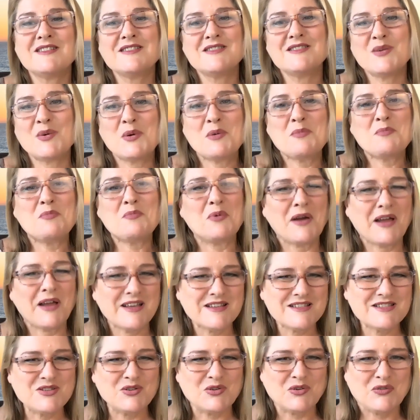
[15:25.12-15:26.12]
So
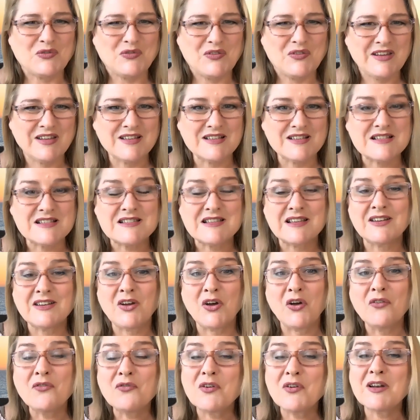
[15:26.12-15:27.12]
embrace your fears. And
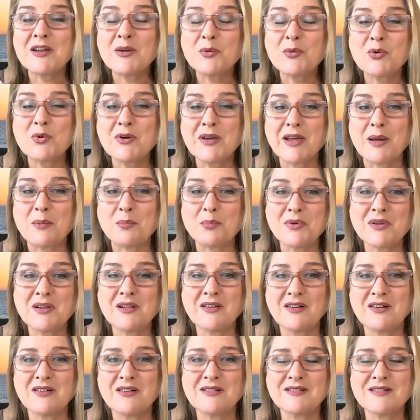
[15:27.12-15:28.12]
hopefully, we'll get
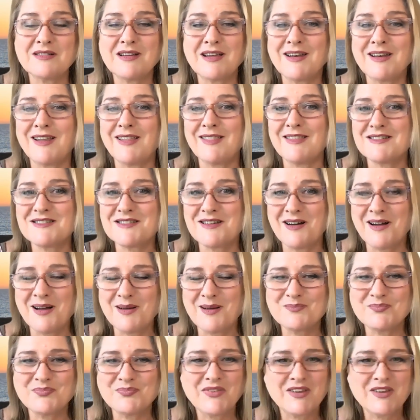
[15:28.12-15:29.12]
Bill on another
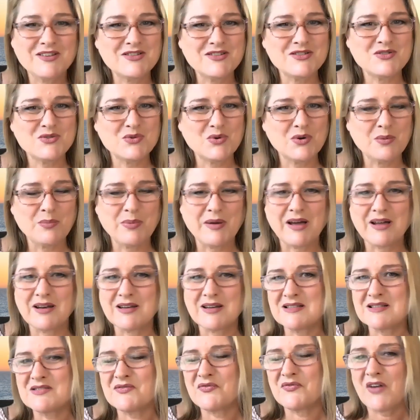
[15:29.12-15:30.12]
time to talk about
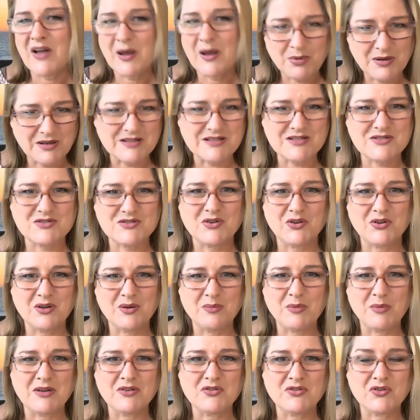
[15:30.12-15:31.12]
his fabulous
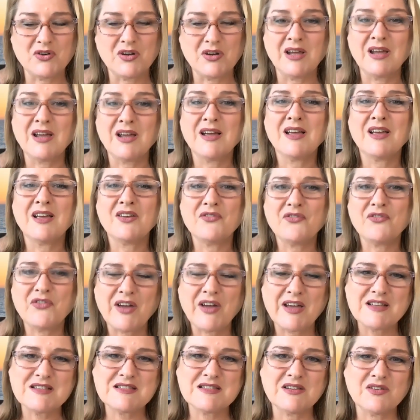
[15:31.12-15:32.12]
documentary,
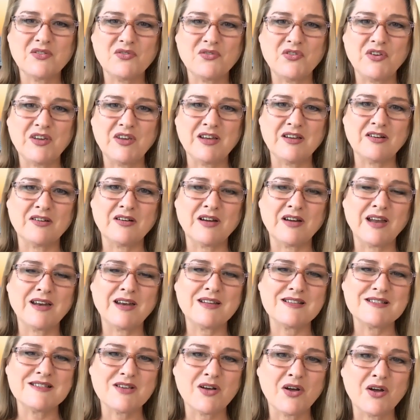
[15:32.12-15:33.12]
Facing Fear, and
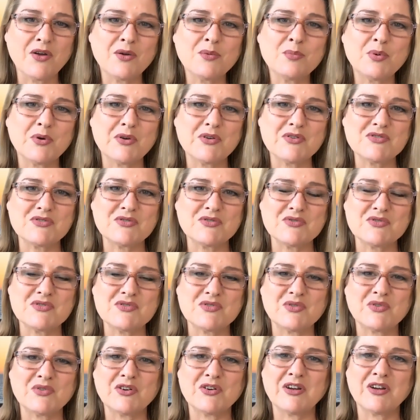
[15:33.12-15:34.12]
his own personal
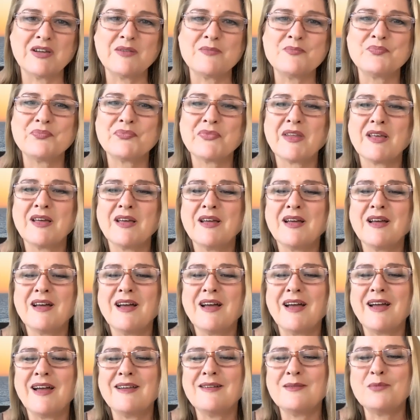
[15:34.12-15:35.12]
story.
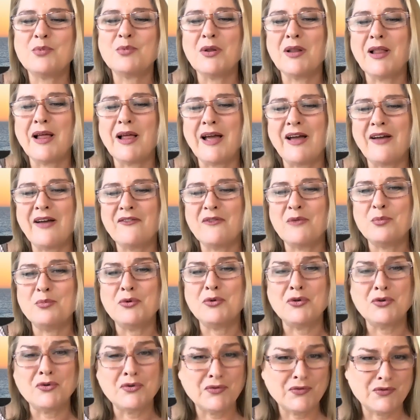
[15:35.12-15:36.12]
And we'll have a
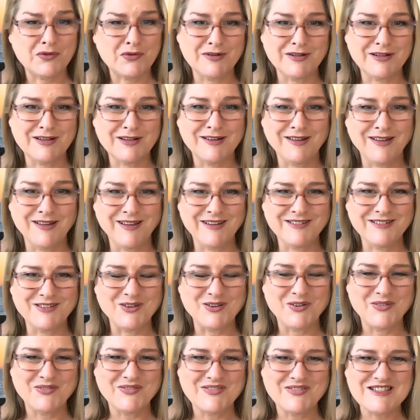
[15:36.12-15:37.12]
beautiful, enlightened
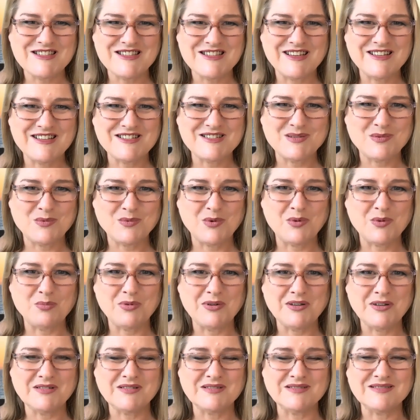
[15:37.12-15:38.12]
conversation with
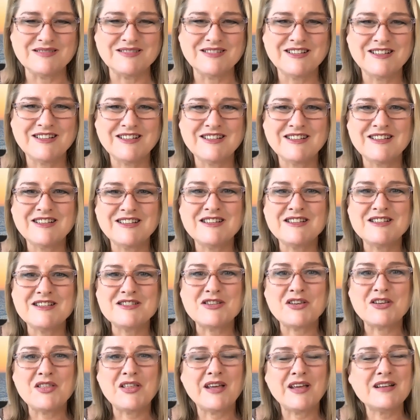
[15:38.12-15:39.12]
Bill.
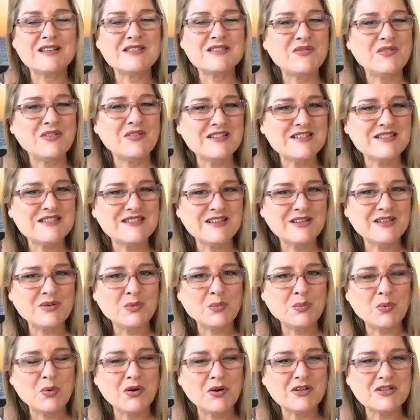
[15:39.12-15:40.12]
So thanks for listening
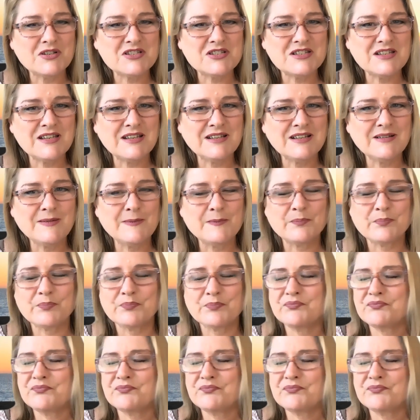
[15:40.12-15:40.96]
and watching.